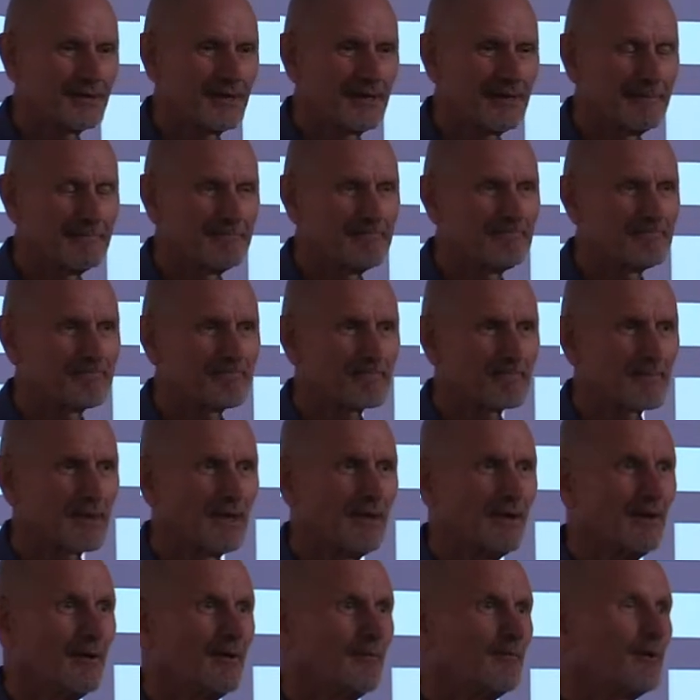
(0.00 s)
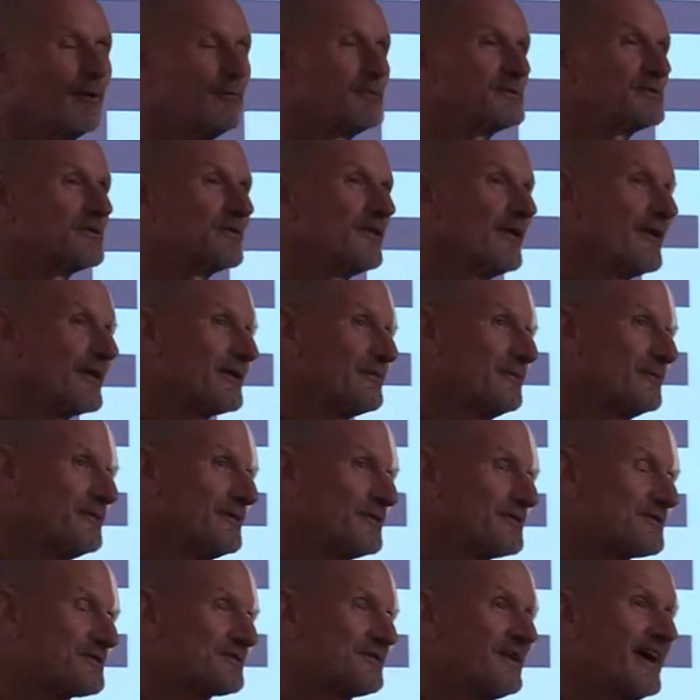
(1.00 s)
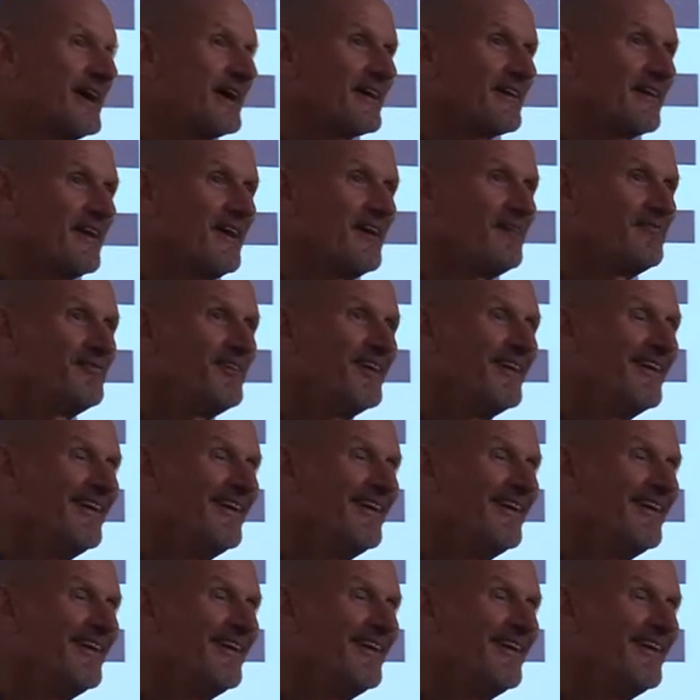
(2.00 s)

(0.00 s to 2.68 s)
um, what would you like with your steak, love?